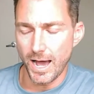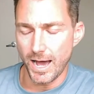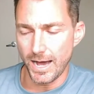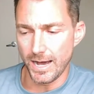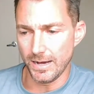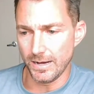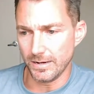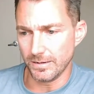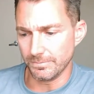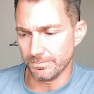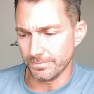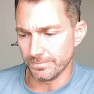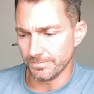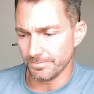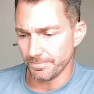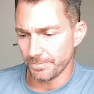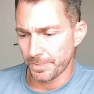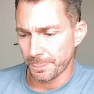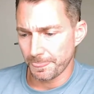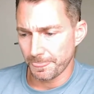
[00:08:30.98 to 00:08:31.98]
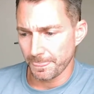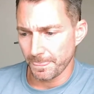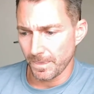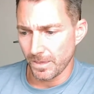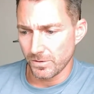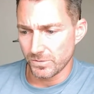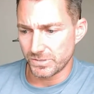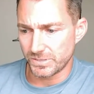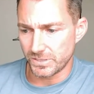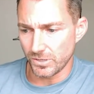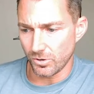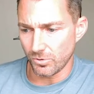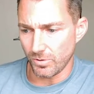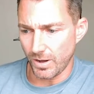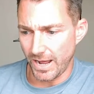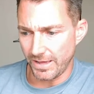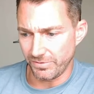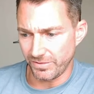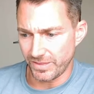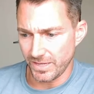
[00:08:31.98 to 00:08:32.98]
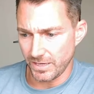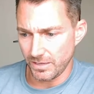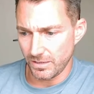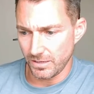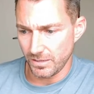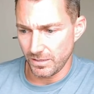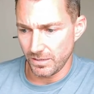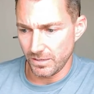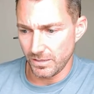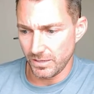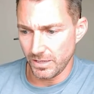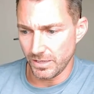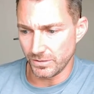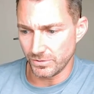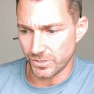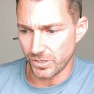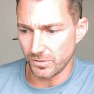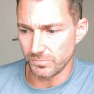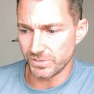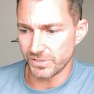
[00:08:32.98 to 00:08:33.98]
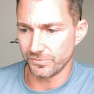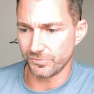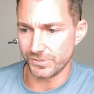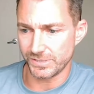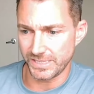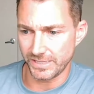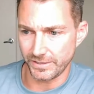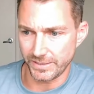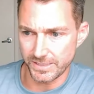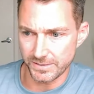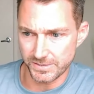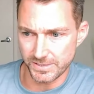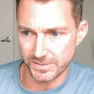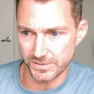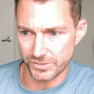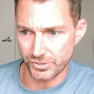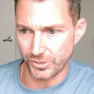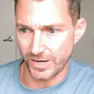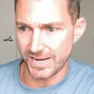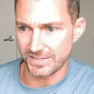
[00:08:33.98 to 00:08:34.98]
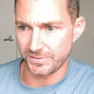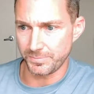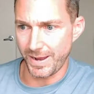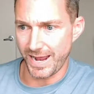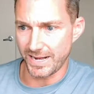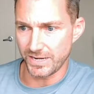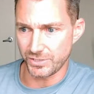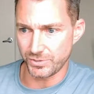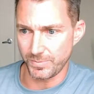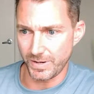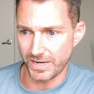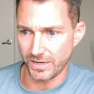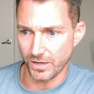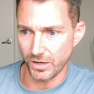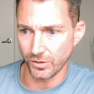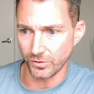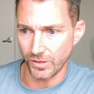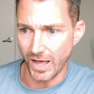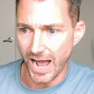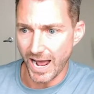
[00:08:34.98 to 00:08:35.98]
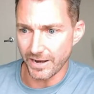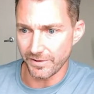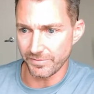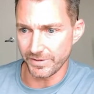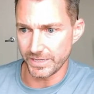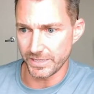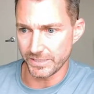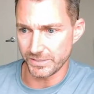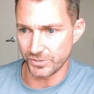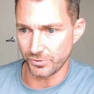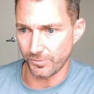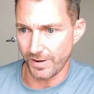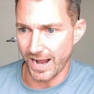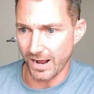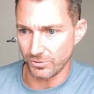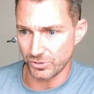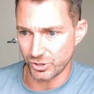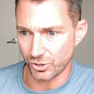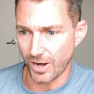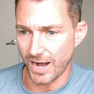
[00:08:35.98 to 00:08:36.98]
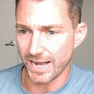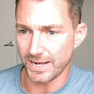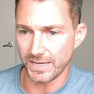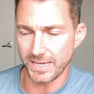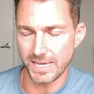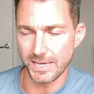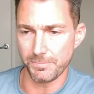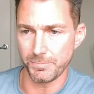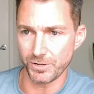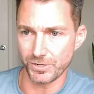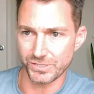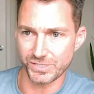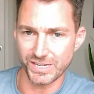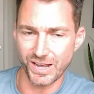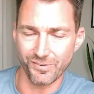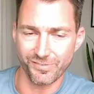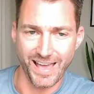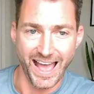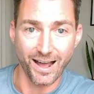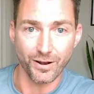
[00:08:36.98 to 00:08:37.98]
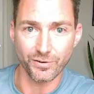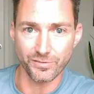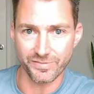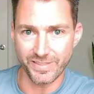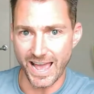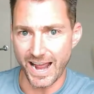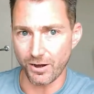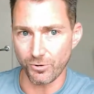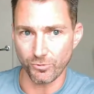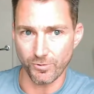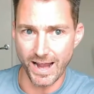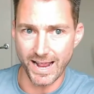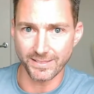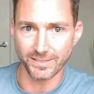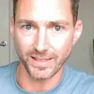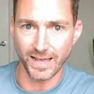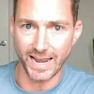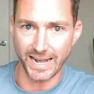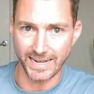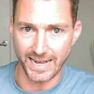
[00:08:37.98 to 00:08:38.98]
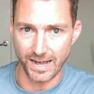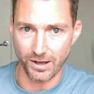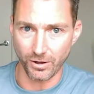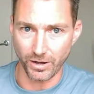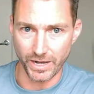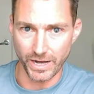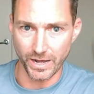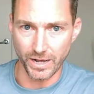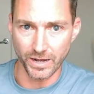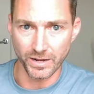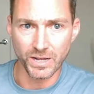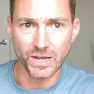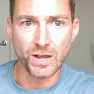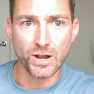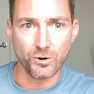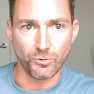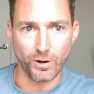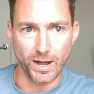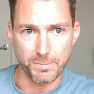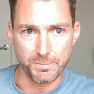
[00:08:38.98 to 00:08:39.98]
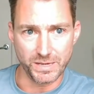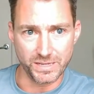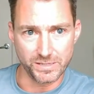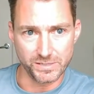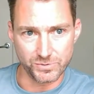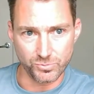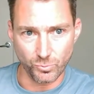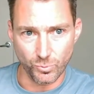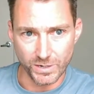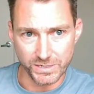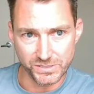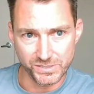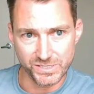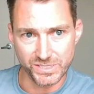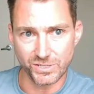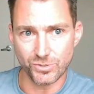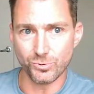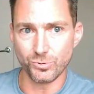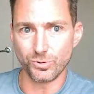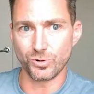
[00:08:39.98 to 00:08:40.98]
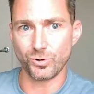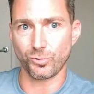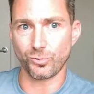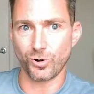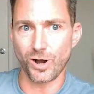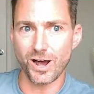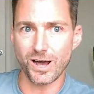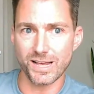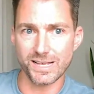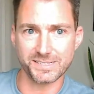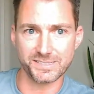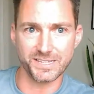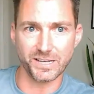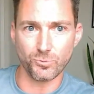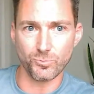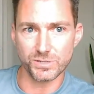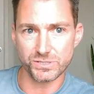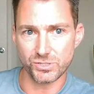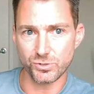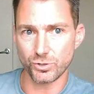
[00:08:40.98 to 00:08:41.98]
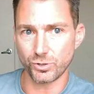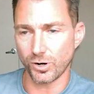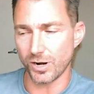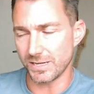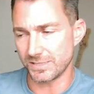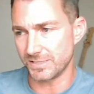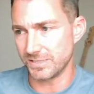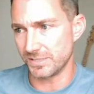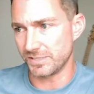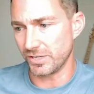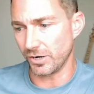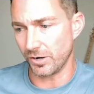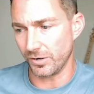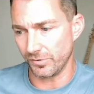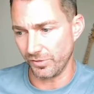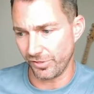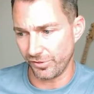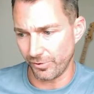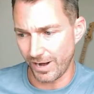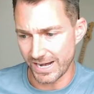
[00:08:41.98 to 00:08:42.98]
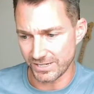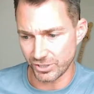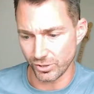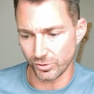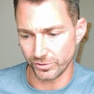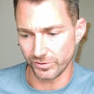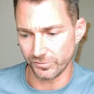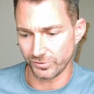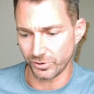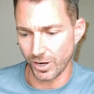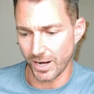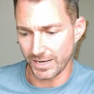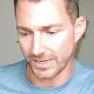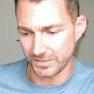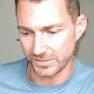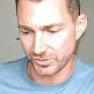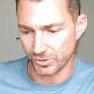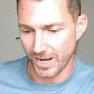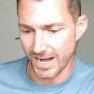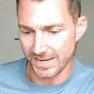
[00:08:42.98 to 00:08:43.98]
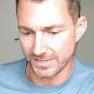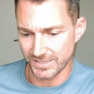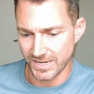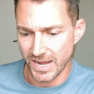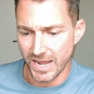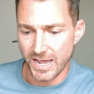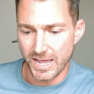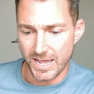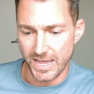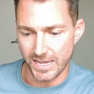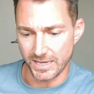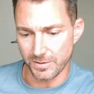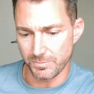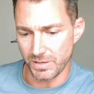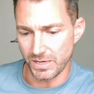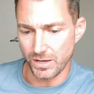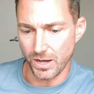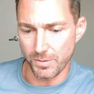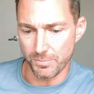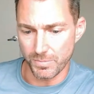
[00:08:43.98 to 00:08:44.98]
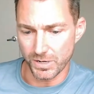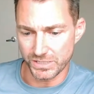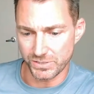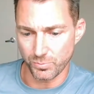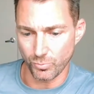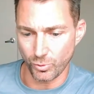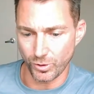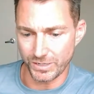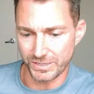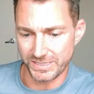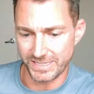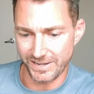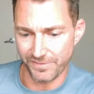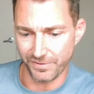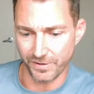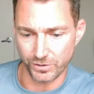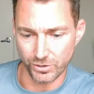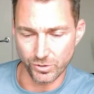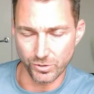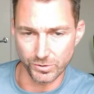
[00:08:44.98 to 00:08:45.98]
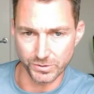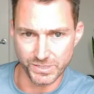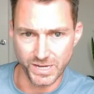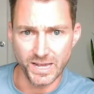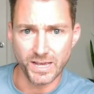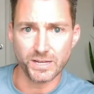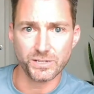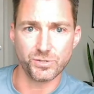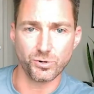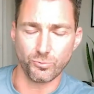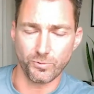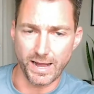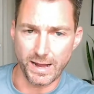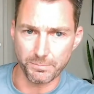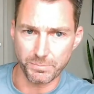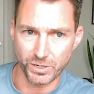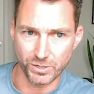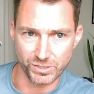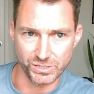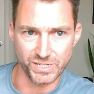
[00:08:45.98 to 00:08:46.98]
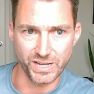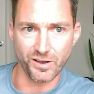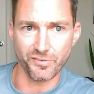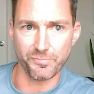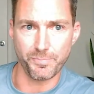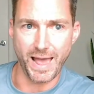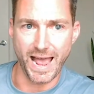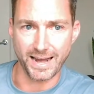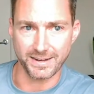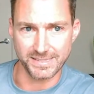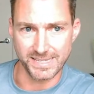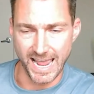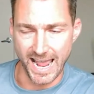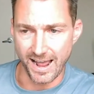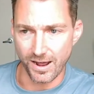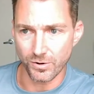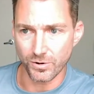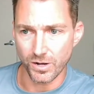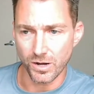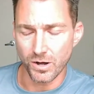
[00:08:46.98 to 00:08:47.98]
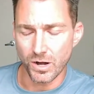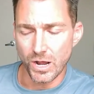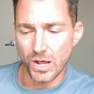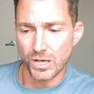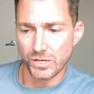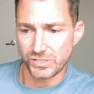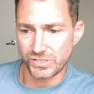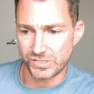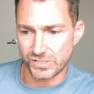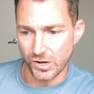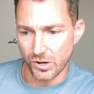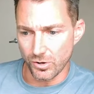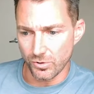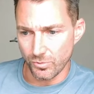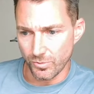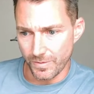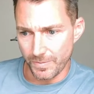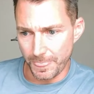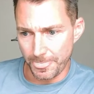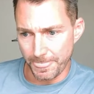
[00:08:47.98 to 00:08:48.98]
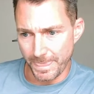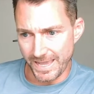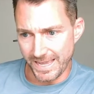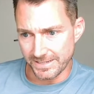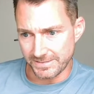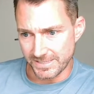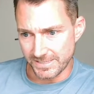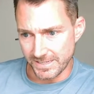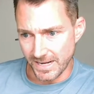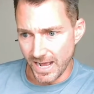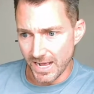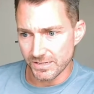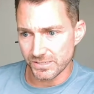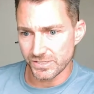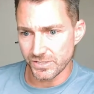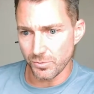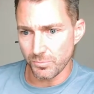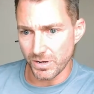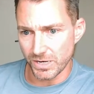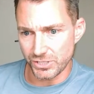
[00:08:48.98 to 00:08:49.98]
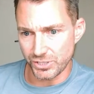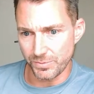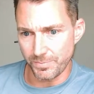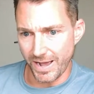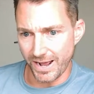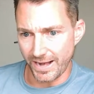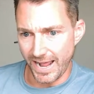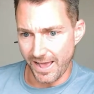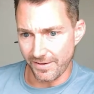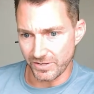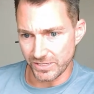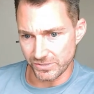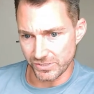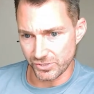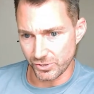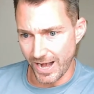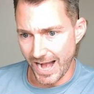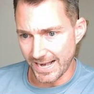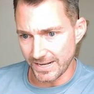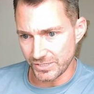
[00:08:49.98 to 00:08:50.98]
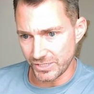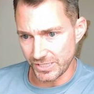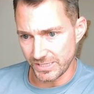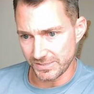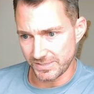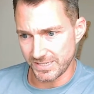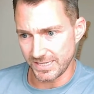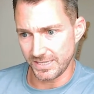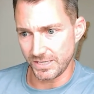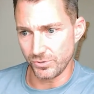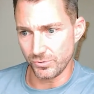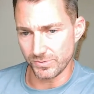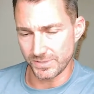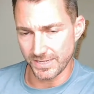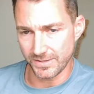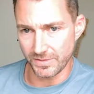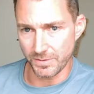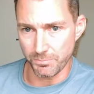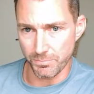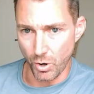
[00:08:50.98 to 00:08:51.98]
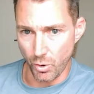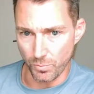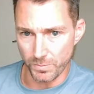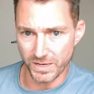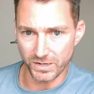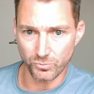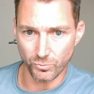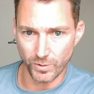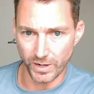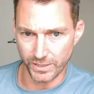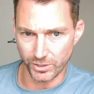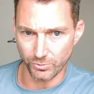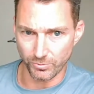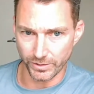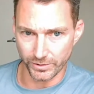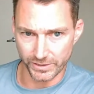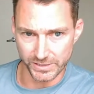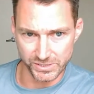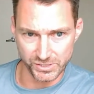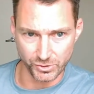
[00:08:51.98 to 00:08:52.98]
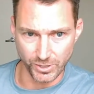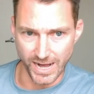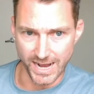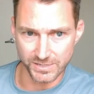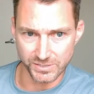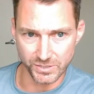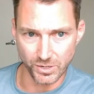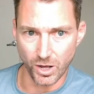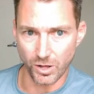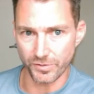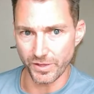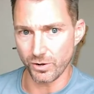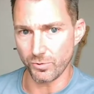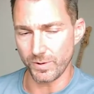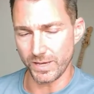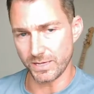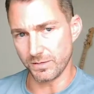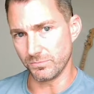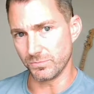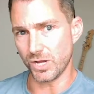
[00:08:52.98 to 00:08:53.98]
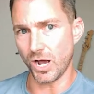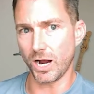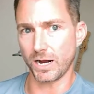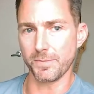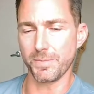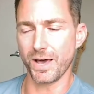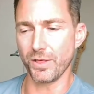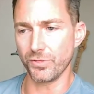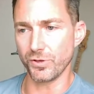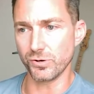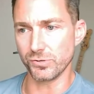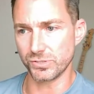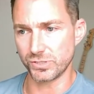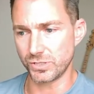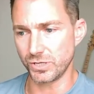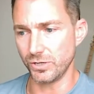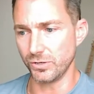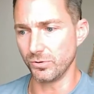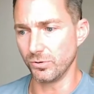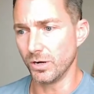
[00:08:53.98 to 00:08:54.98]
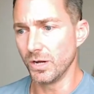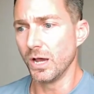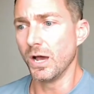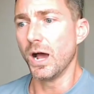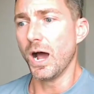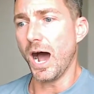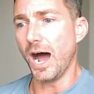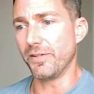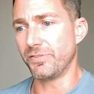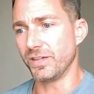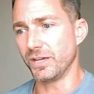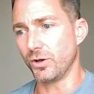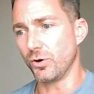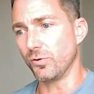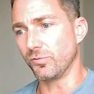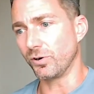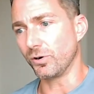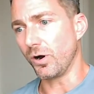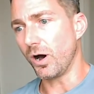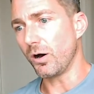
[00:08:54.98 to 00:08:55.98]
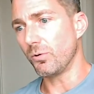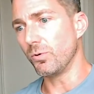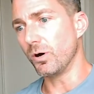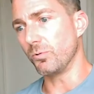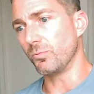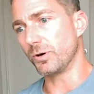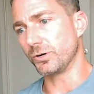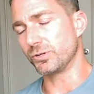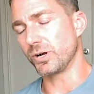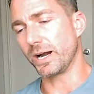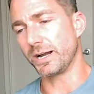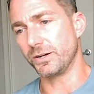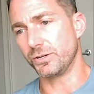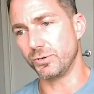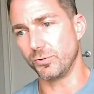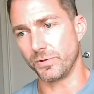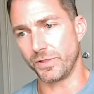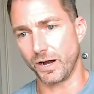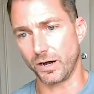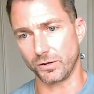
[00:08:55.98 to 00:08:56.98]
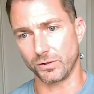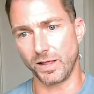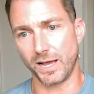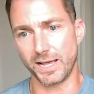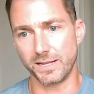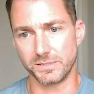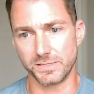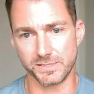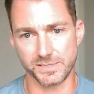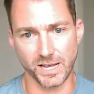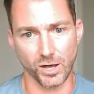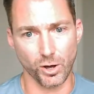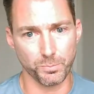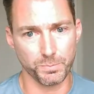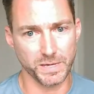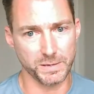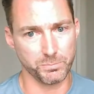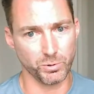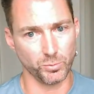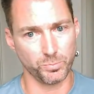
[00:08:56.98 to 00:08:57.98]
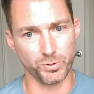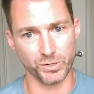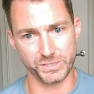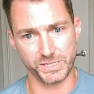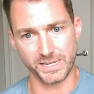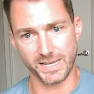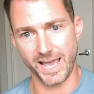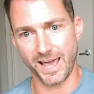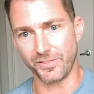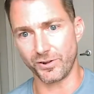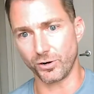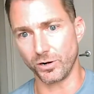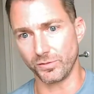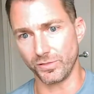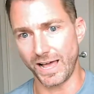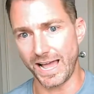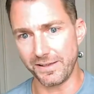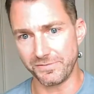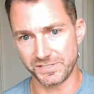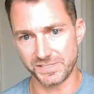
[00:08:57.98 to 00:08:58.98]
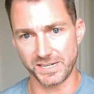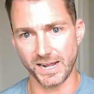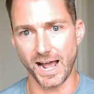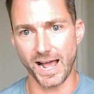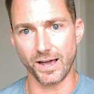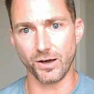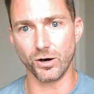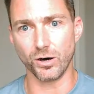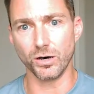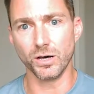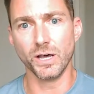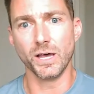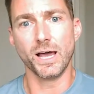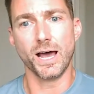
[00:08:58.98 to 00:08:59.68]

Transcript: um, so I think in terms of resilience and stress management, a lot of it is around trying to keep yourself out of that red line area, right? Because once you cross, it's like once you cross a certain threshold of chronic stress, it can become much more difficult to ramp yourself back down. So it's not so much about having strategies to use in the moment when you're really stressed, although we can talk about those too. I think overall what we're trying to do with our clients is help people put together a lifestyle,